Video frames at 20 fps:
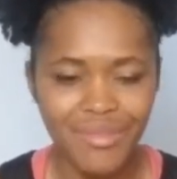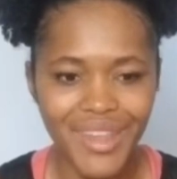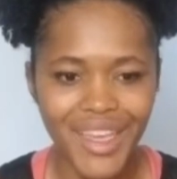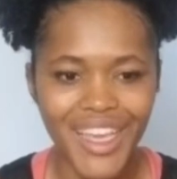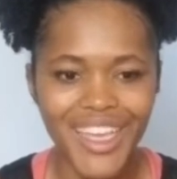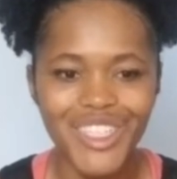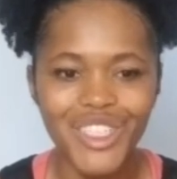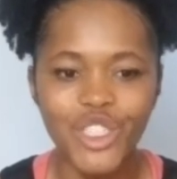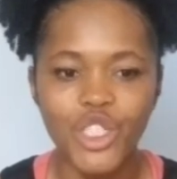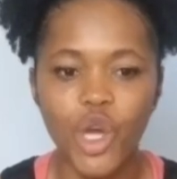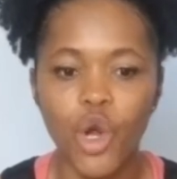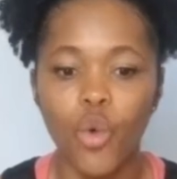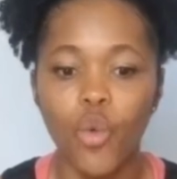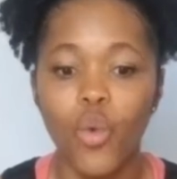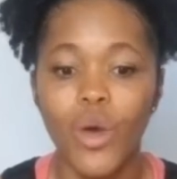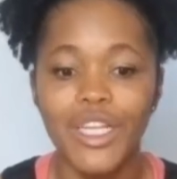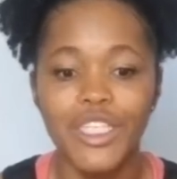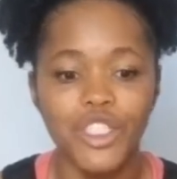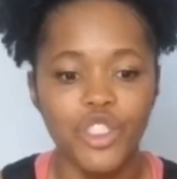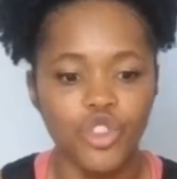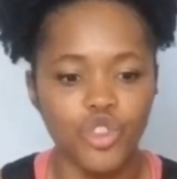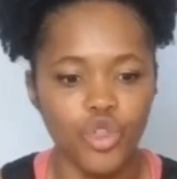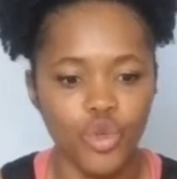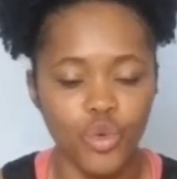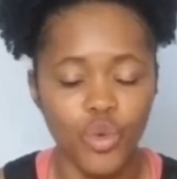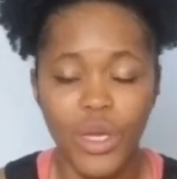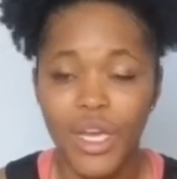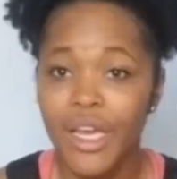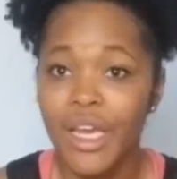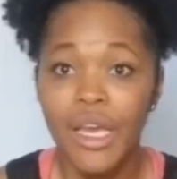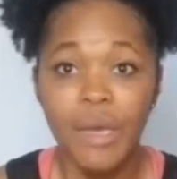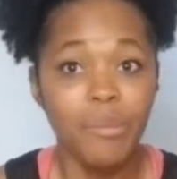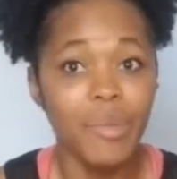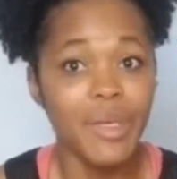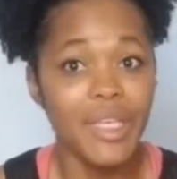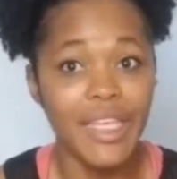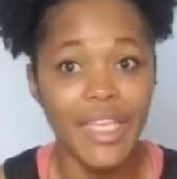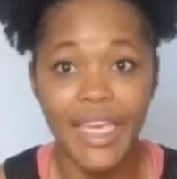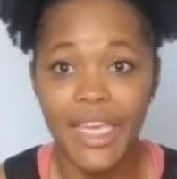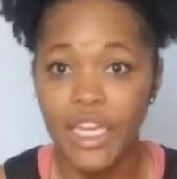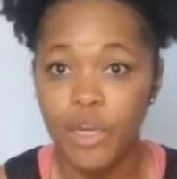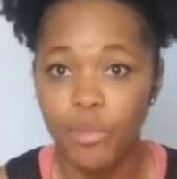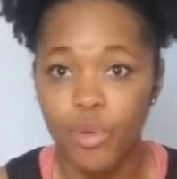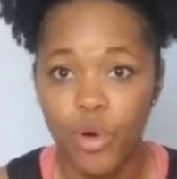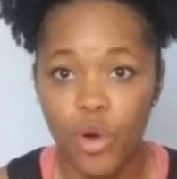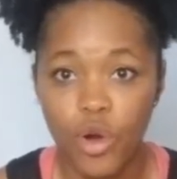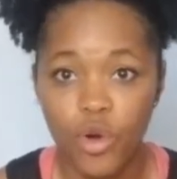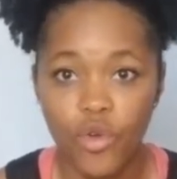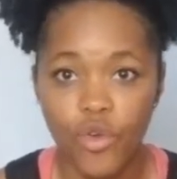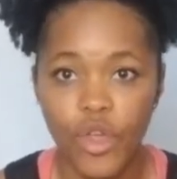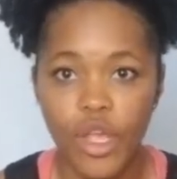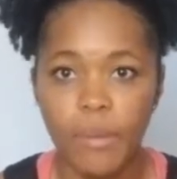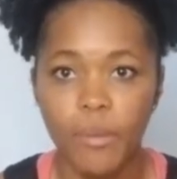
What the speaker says: And so once you begin a program,